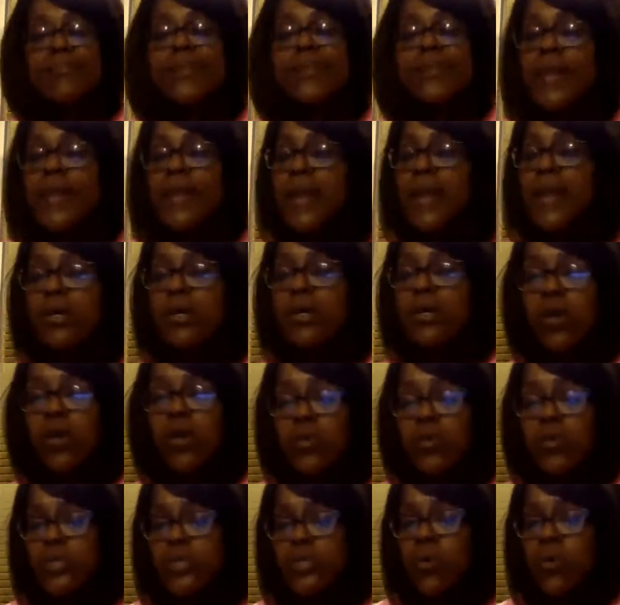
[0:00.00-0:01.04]
I don't know
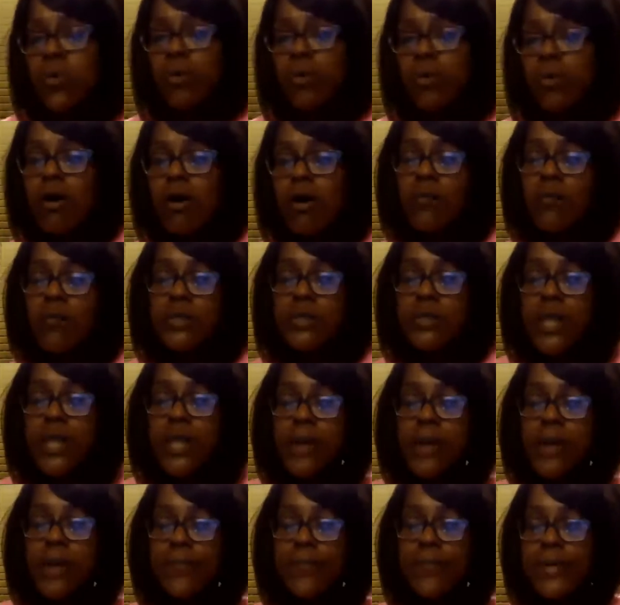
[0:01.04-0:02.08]
what's going on with
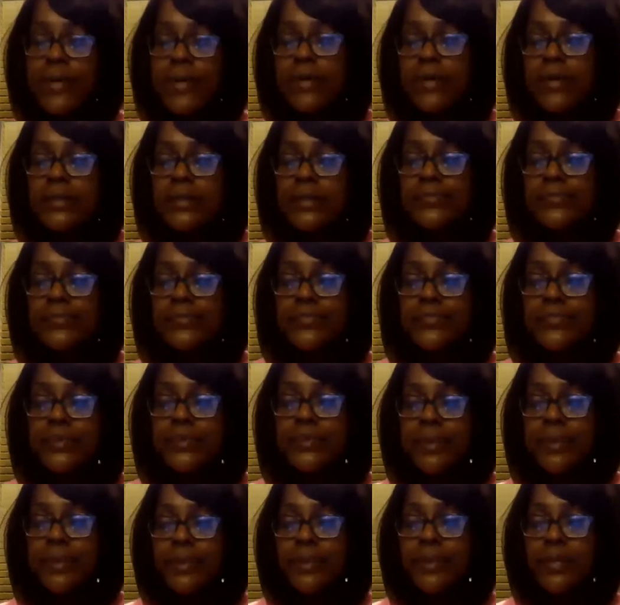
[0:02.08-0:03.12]
that, but
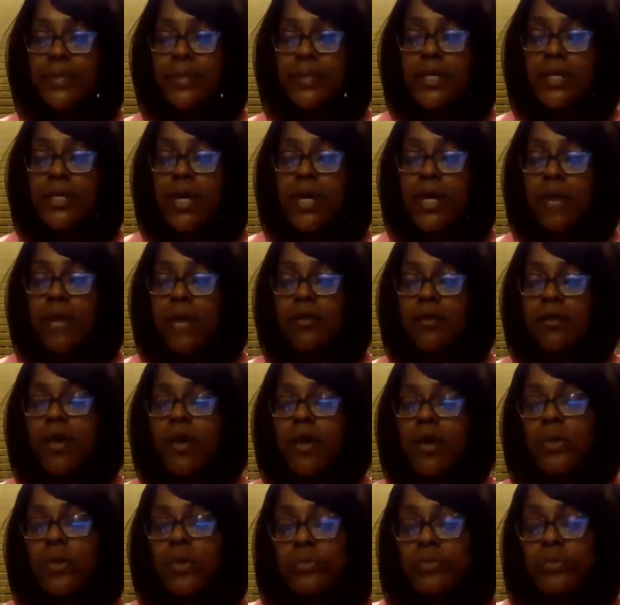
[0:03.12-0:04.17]
I don't
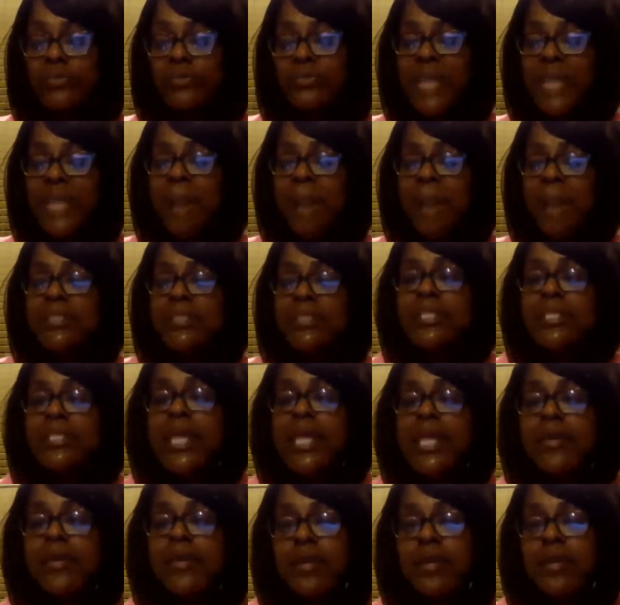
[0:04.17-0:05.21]
know. I'm just
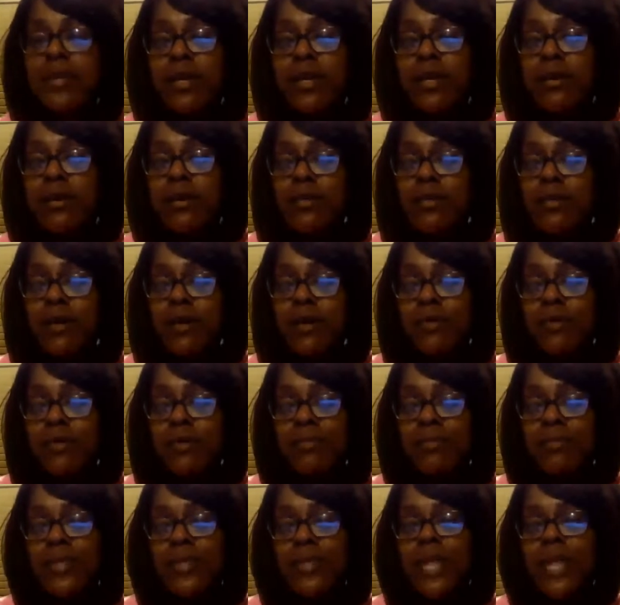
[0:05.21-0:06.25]
glad you're here, though. I'm
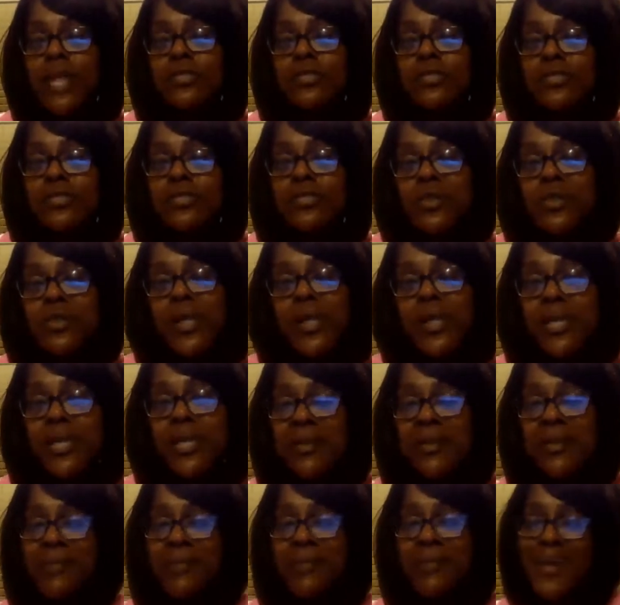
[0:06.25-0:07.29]
glad you saw it
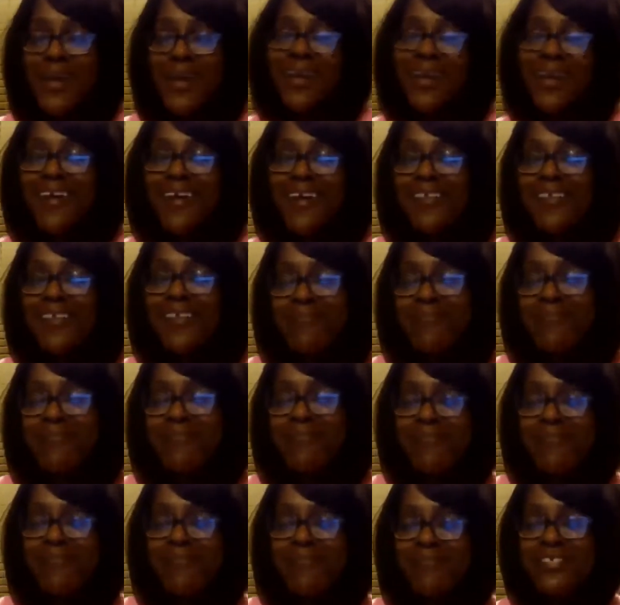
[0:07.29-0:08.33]
anyway. Health Weight
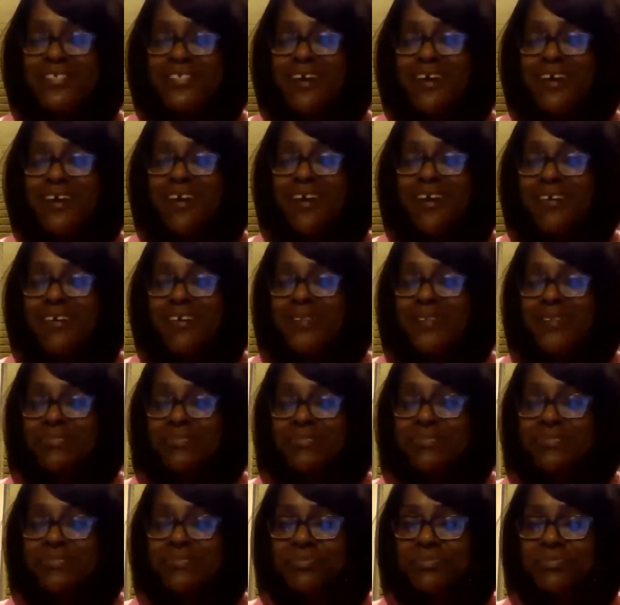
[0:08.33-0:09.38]
and Real Talk.
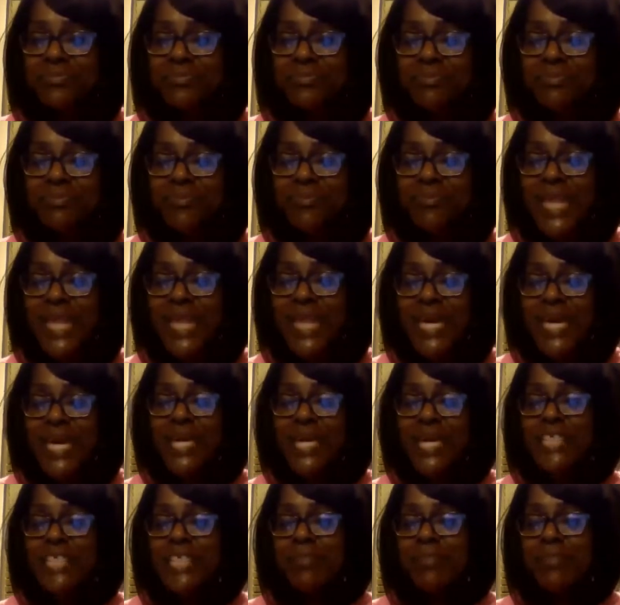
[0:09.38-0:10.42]

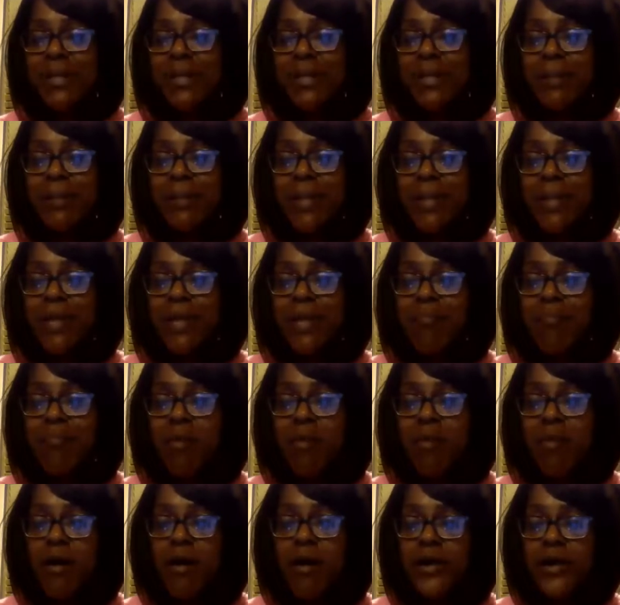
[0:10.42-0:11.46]
It's been a minute,
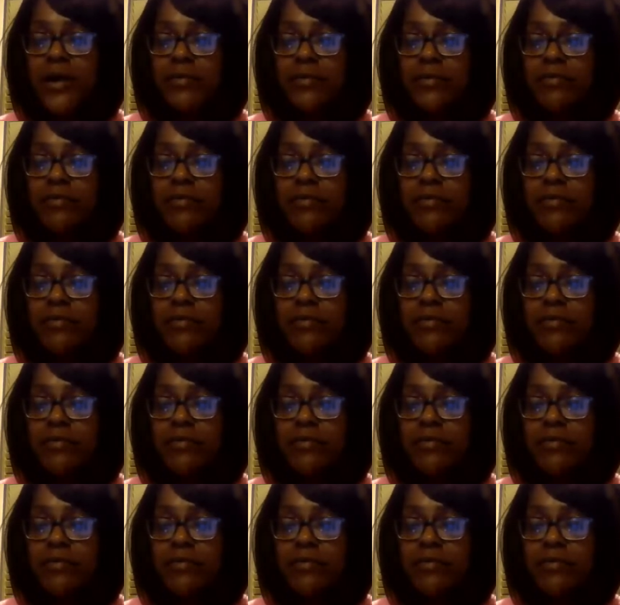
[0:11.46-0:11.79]
Marv.